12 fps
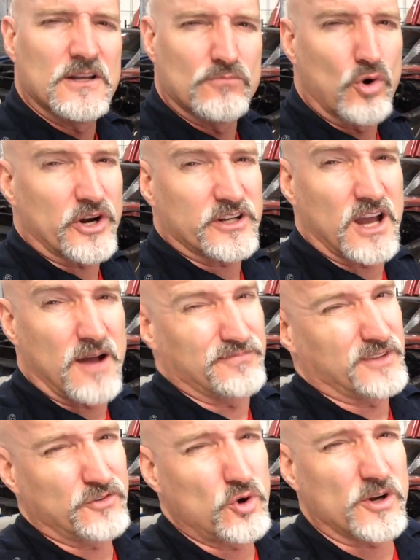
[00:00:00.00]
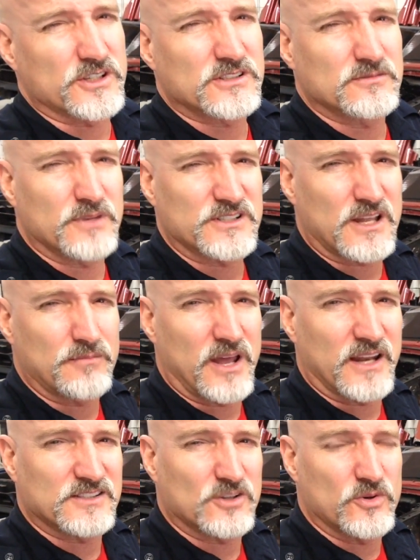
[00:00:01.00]
More to come. Of course, Mustang
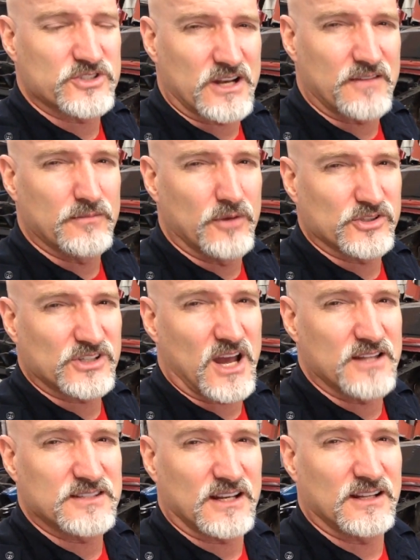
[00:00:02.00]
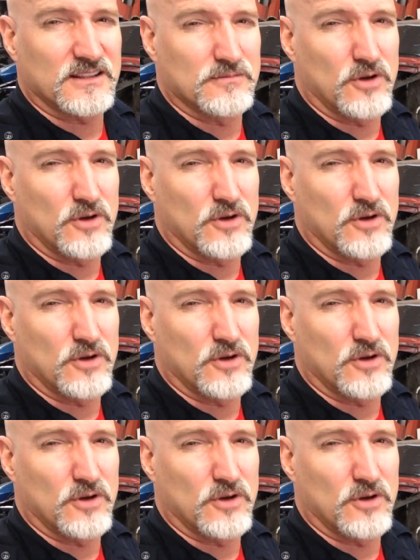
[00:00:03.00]
Medic is always going to have the most content at the